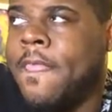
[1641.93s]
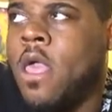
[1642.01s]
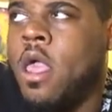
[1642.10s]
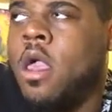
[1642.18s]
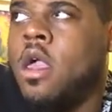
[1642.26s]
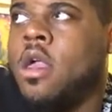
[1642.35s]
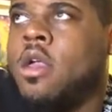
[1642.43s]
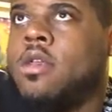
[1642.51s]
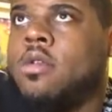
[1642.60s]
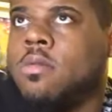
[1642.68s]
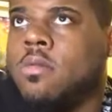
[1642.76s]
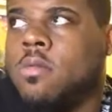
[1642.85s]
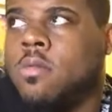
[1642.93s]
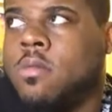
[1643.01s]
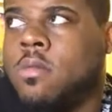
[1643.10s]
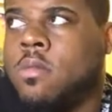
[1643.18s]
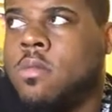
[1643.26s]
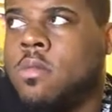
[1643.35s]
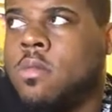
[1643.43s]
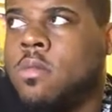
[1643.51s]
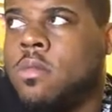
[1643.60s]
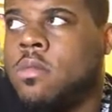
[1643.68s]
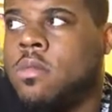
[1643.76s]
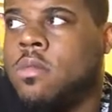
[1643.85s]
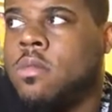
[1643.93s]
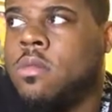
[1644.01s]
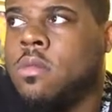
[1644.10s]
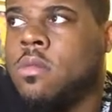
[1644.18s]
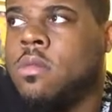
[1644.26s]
But you think the defense not getting reps?